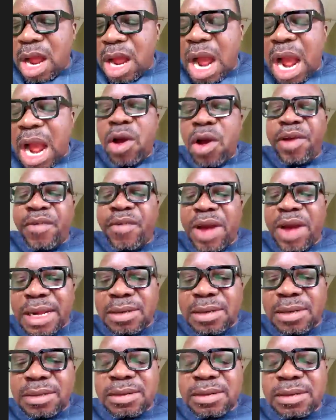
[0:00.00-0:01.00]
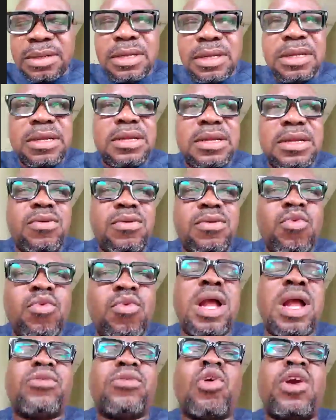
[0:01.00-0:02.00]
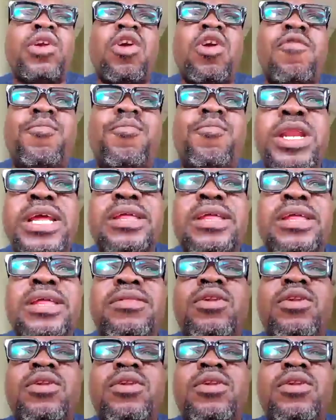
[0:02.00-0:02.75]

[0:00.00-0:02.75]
However, when we are talking of bullying, it's not